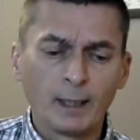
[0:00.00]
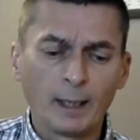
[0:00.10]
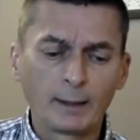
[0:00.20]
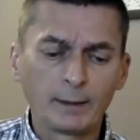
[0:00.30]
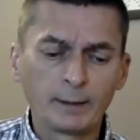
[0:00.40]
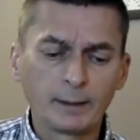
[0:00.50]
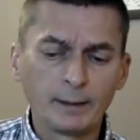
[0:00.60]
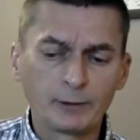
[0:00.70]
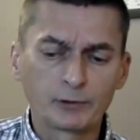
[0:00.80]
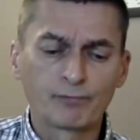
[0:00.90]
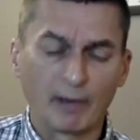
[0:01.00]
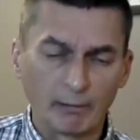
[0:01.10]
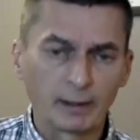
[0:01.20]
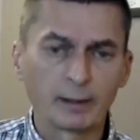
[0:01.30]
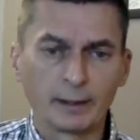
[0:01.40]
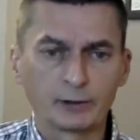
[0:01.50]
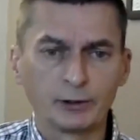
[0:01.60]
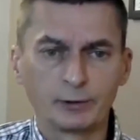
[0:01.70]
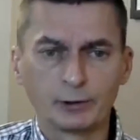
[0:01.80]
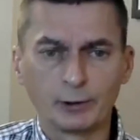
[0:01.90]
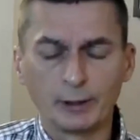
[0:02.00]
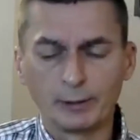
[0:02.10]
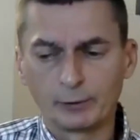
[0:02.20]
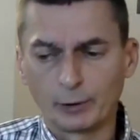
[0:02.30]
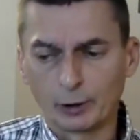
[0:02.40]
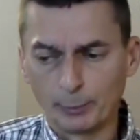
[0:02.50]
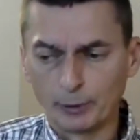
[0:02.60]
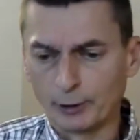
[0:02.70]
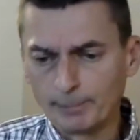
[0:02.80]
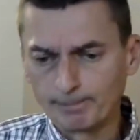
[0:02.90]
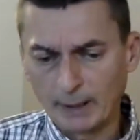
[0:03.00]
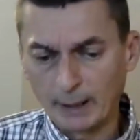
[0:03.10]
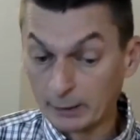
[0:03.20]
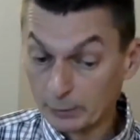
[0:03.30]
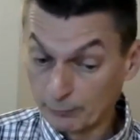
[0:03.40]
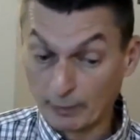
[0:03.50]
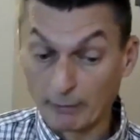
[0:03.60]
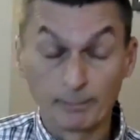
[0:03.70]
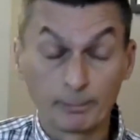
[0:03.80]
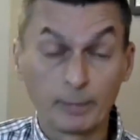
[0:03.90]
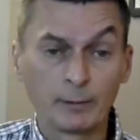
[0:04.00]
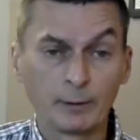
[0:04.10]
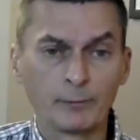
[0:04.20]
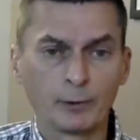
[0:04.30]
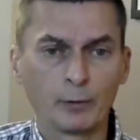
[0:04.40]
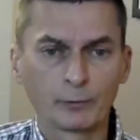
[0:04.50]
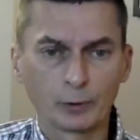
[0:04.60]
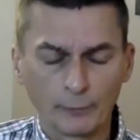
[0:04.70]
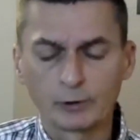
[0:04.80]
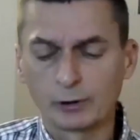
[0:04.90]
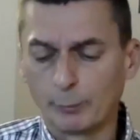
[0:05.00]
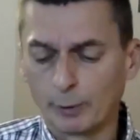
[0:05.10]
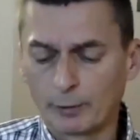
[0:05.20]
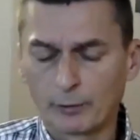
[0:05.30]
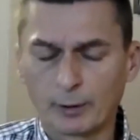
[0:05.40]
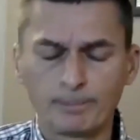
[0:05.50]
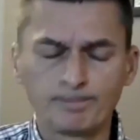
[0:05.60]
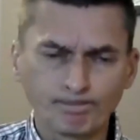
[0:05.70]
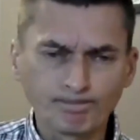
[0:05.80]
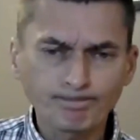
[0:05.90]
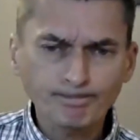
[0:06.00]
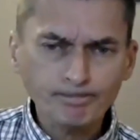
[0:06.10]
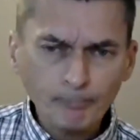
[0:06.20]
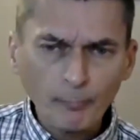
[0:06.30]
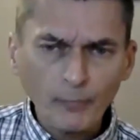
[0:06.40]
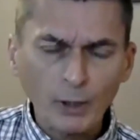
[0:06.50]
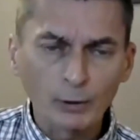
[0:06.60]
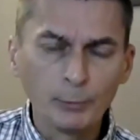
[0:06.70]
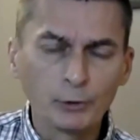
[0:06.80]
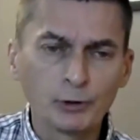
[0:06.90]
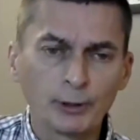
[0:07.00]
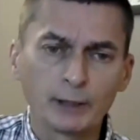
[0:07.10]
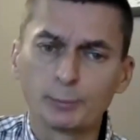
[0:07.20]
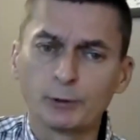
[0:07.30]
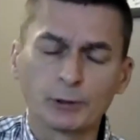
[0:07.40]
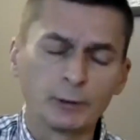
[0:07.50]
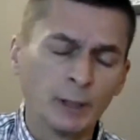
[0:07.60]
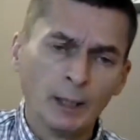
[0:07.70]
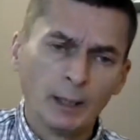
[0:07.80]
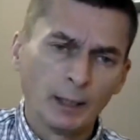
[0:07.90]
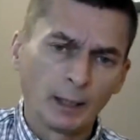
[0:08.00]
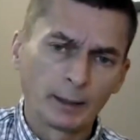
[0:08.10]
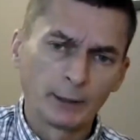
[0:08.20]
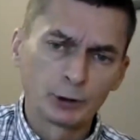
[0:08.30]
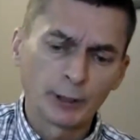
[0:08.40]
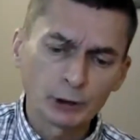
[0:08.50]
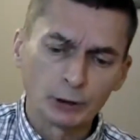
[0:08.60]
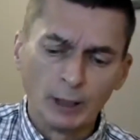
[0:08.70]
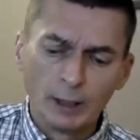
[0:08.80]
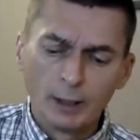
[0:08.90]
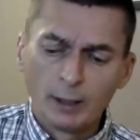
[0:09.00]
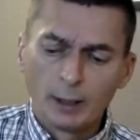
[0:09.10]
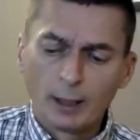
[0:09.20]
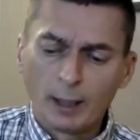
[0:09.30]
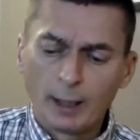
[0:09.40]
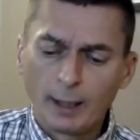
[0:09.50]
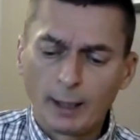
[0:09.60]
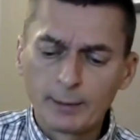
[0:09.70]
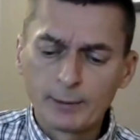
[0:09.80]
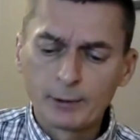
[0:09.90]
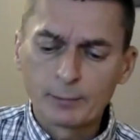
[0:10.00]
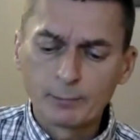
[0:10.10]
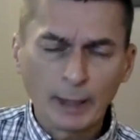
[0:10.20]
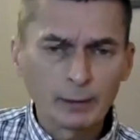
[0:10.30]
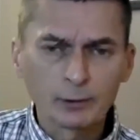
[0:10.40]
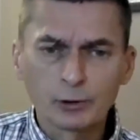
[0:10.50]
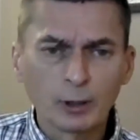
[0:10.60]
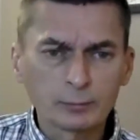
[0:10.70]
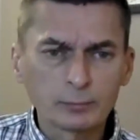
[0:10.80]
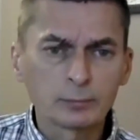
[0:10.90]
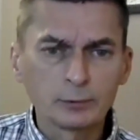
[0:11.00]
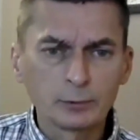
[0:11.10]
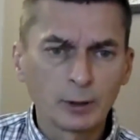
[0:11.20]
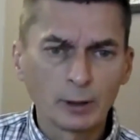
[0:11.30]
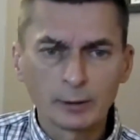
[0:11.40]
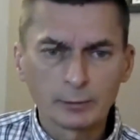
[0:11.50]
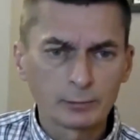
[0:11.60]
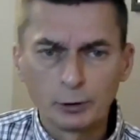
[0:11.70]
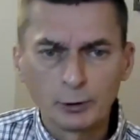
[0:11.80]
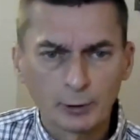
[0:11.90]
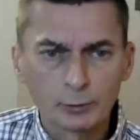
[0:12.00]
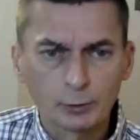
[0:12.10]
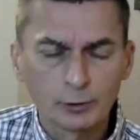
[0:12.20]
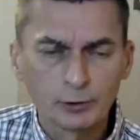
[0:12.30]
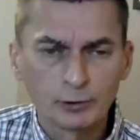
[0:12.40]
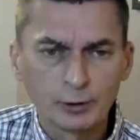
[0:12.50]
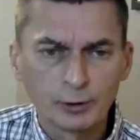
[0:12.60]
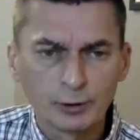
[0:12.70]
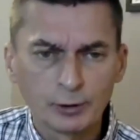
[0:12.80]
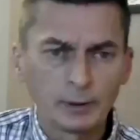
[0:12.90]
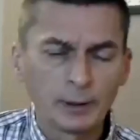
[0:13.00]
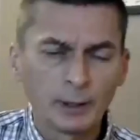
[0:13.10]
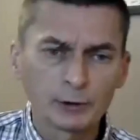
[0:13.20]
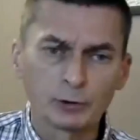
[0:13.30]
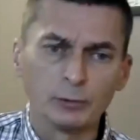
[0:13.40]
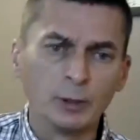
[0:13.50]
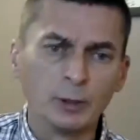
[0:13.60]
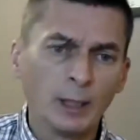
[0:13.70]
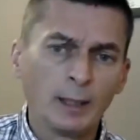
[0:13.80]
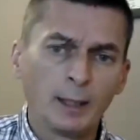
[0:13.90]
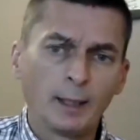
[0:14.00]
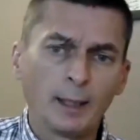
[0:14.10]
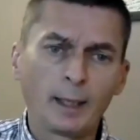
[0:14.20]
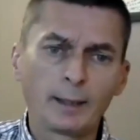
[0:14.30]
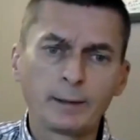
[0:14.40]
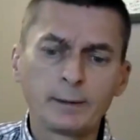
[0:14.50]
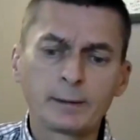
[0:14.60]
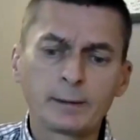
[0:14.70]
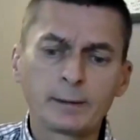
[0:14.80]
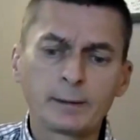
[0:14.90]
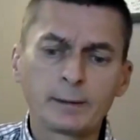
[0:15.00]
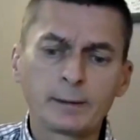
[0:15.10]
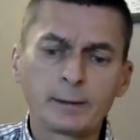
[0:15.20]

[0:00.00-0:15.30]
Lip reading: And it's very connected to the community, and it's very involved, obviously, with community engagement and education. And Michael's got 2 young daughters in high school, and